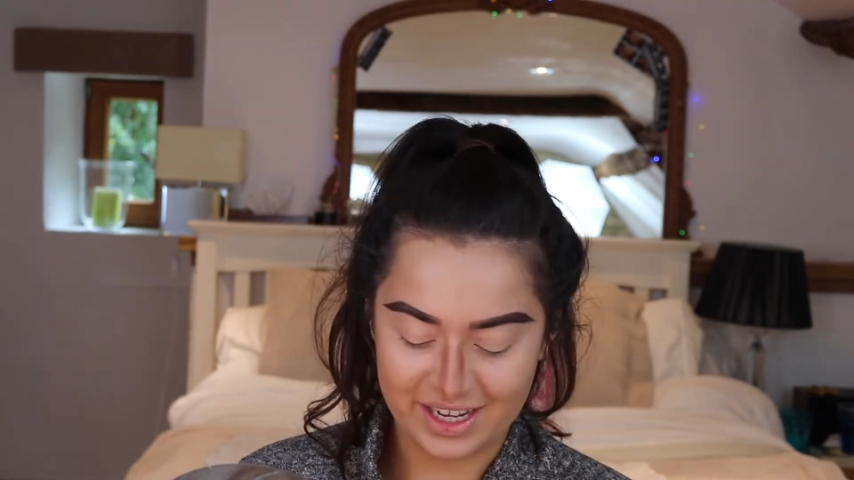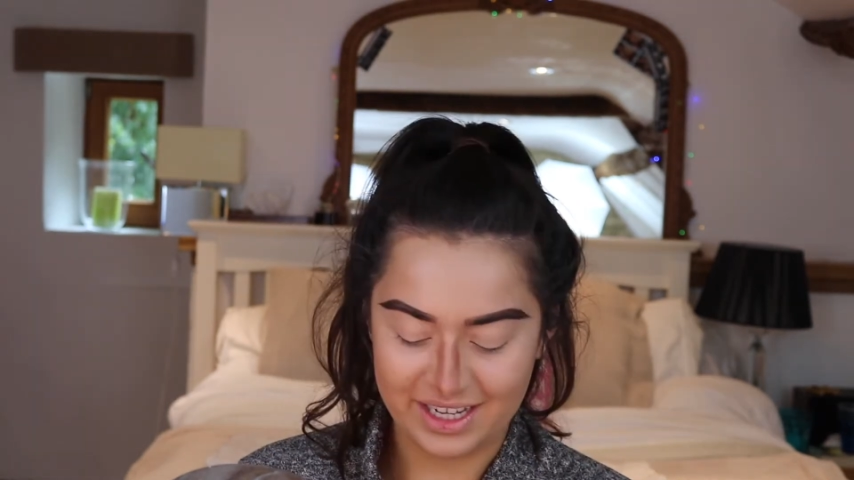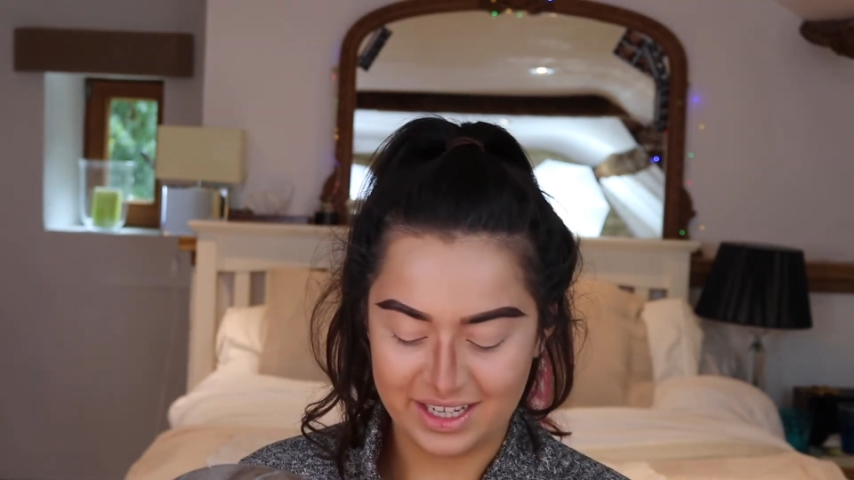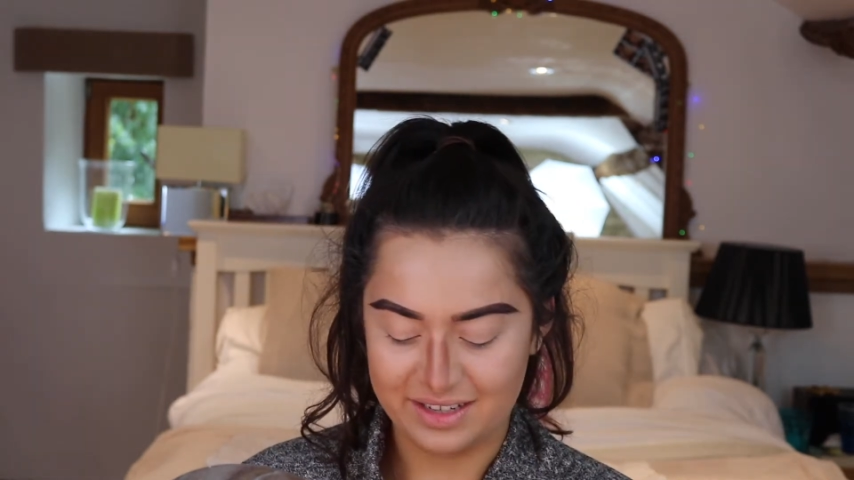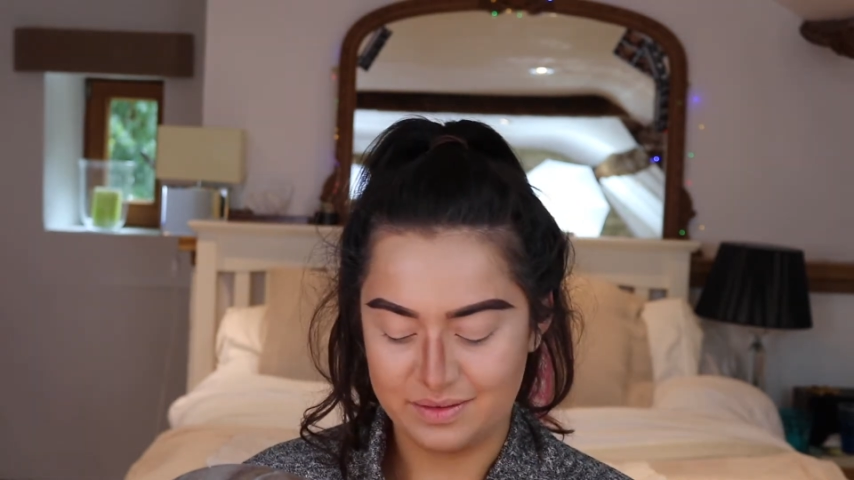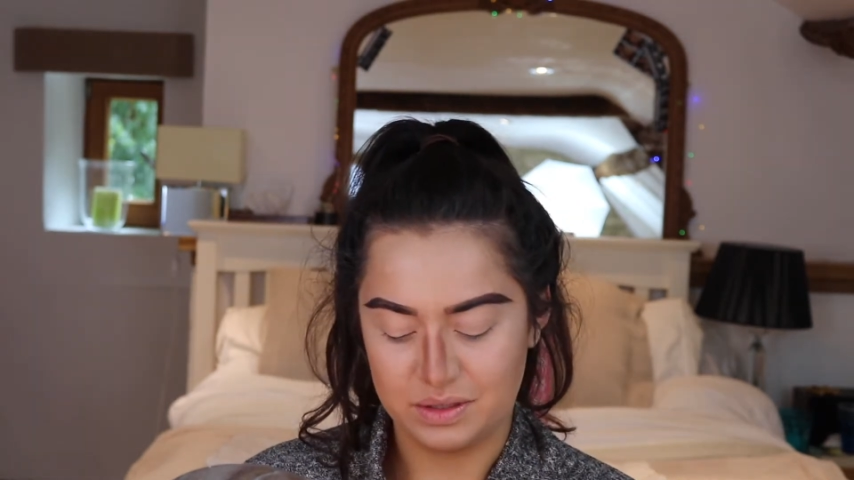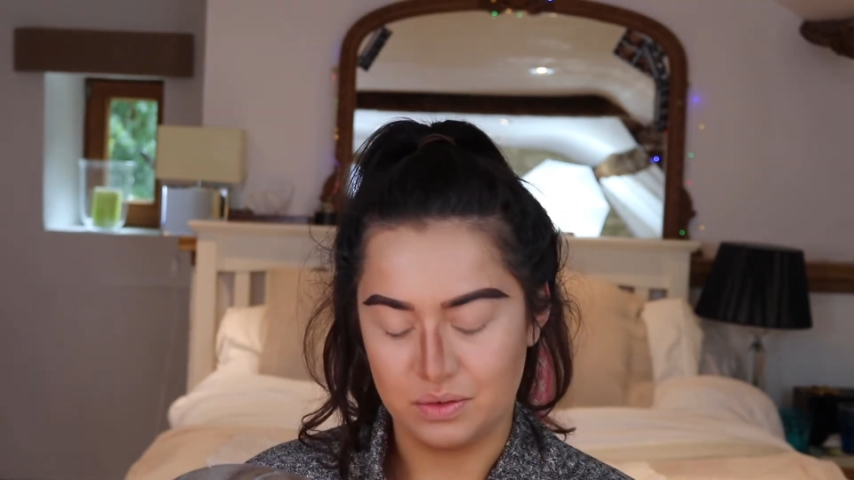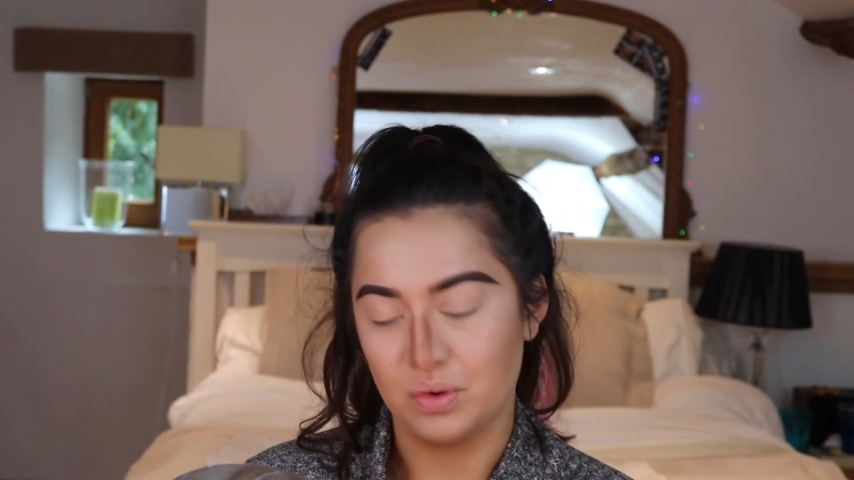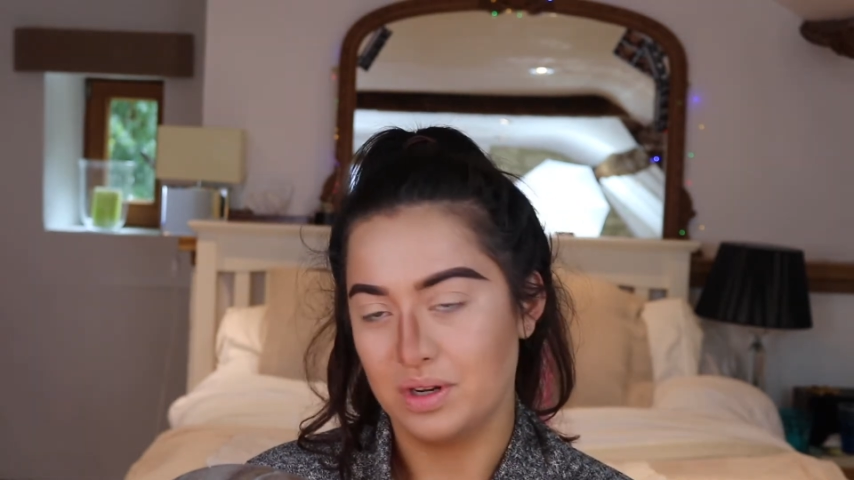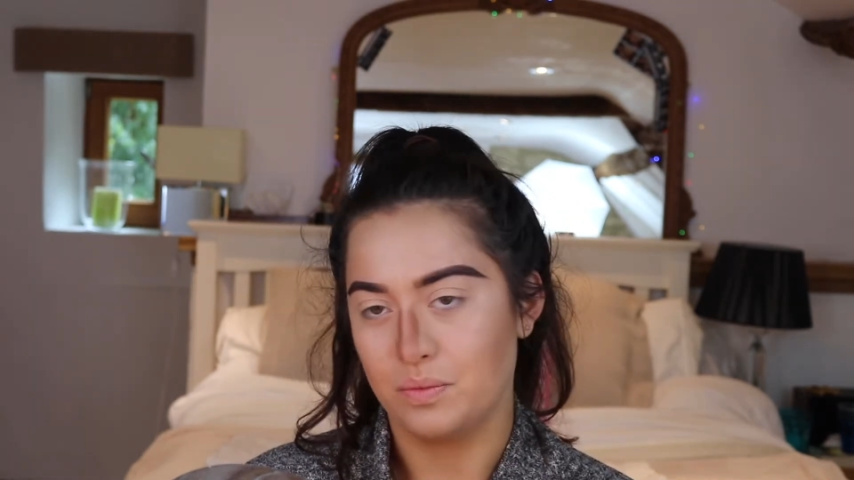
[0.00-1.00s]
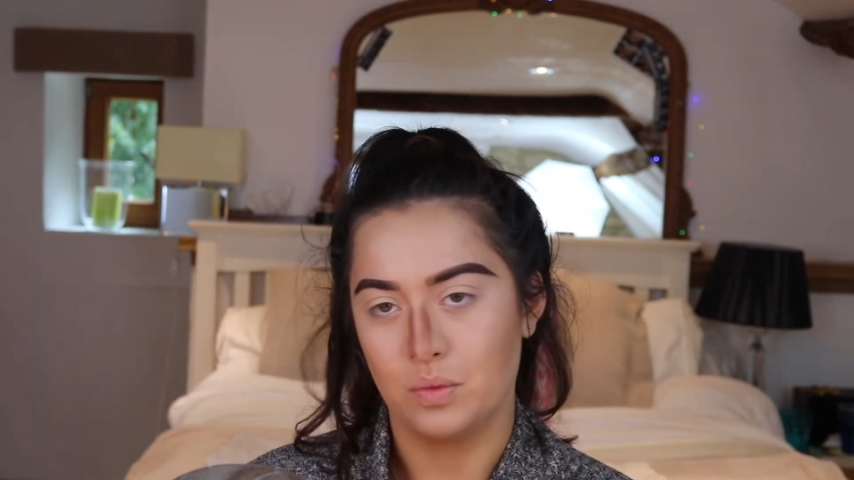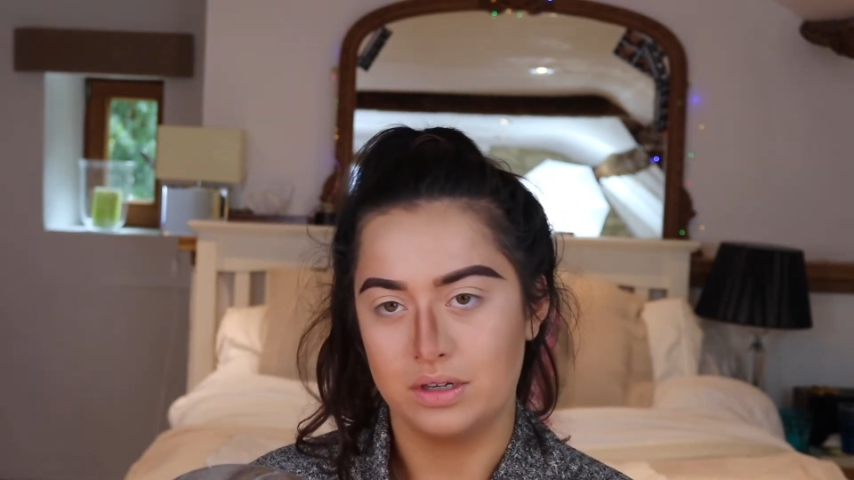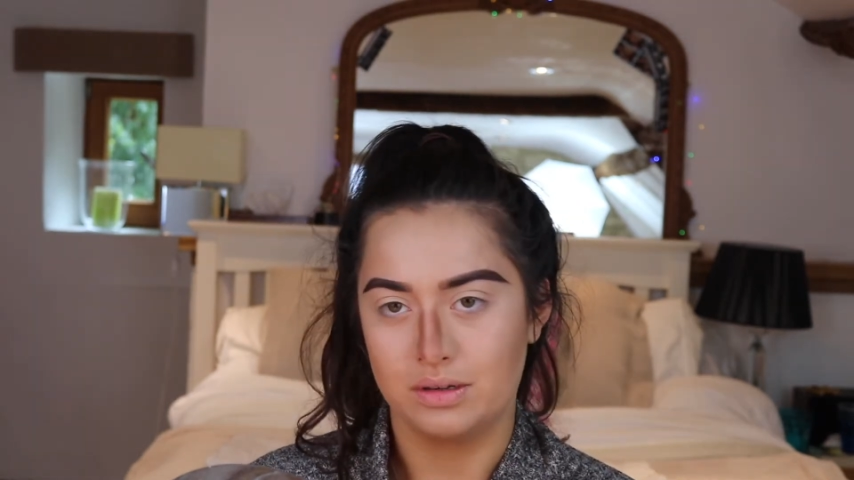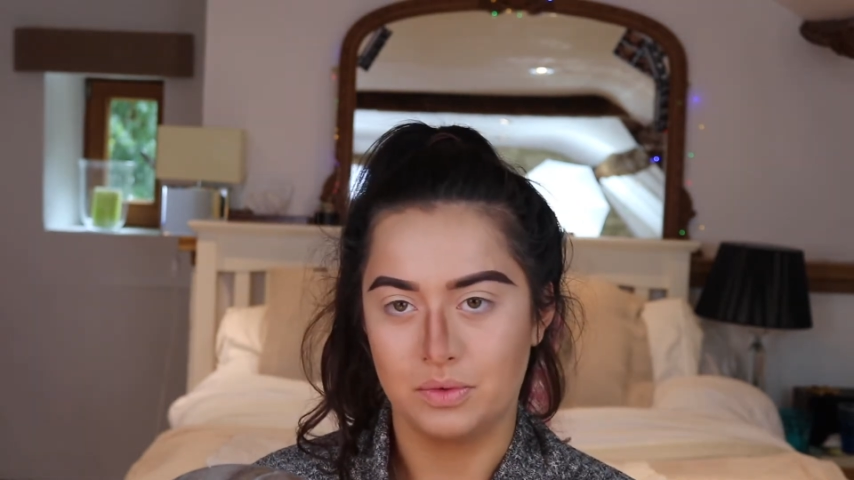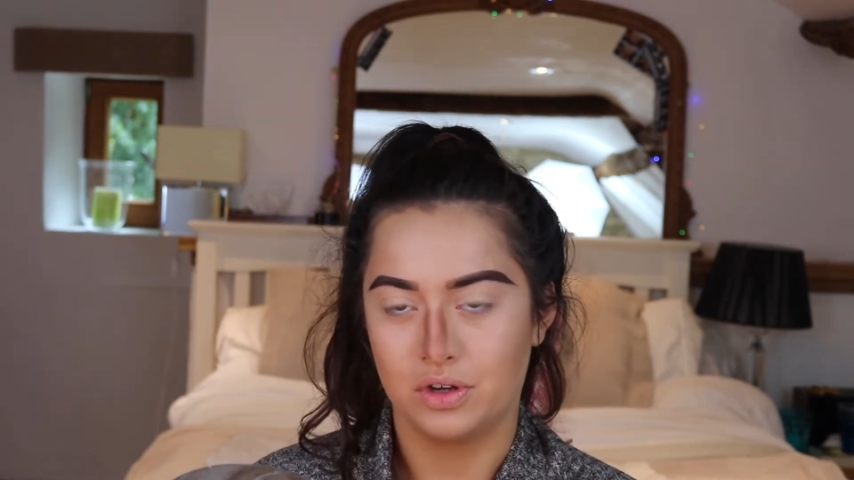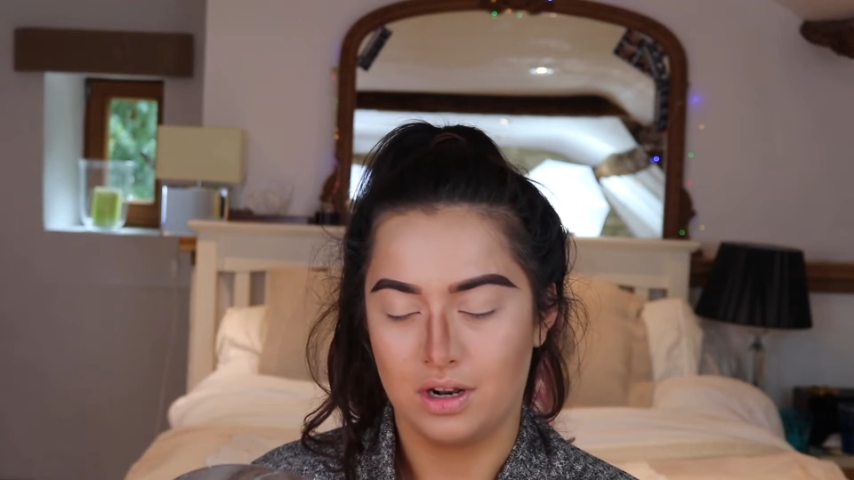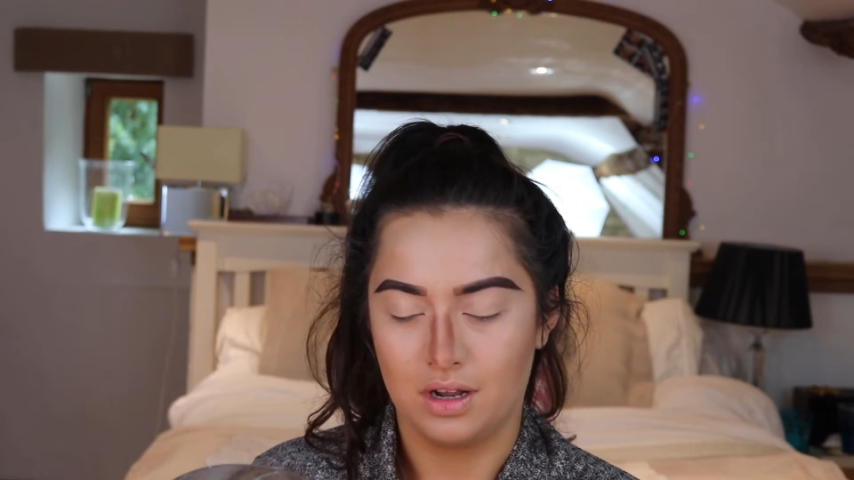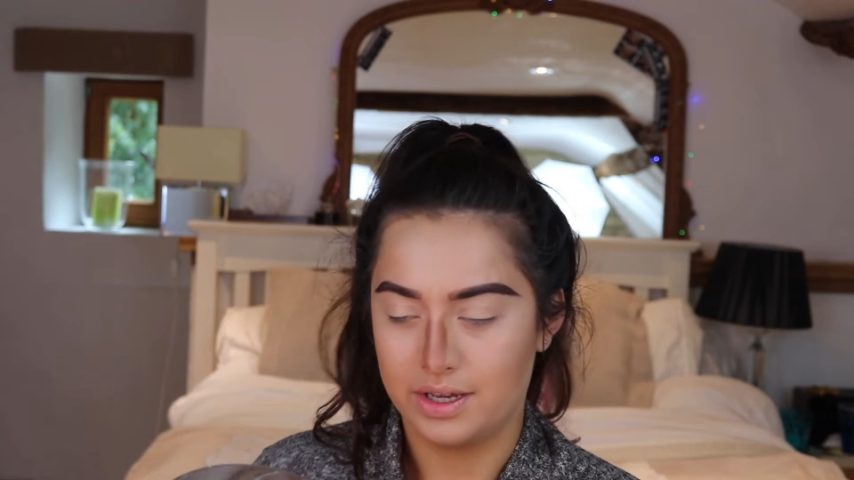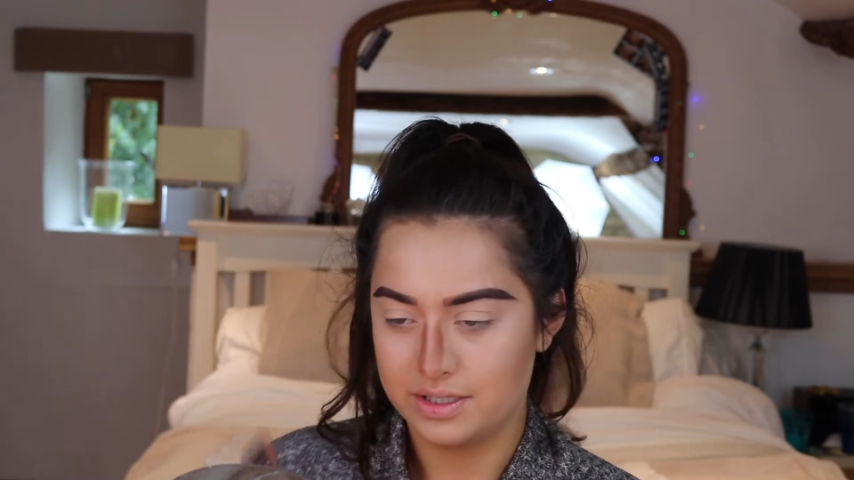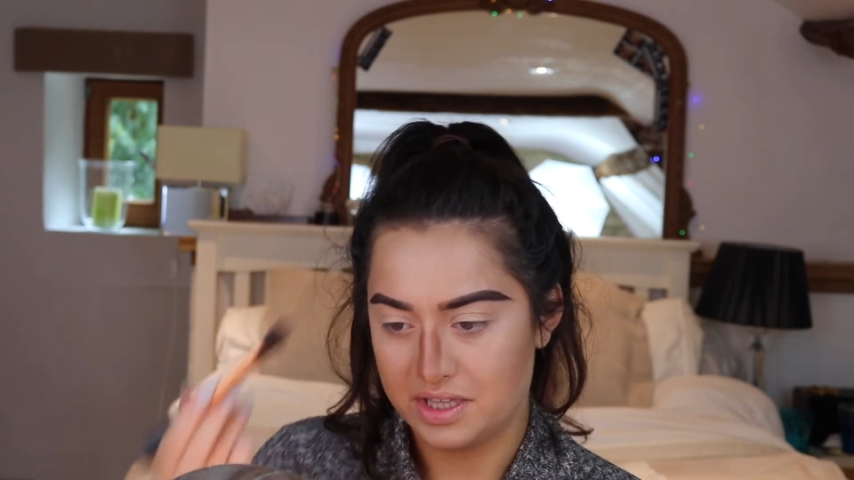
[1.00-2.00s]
I kind of do it all in one, I'm not gonna lie.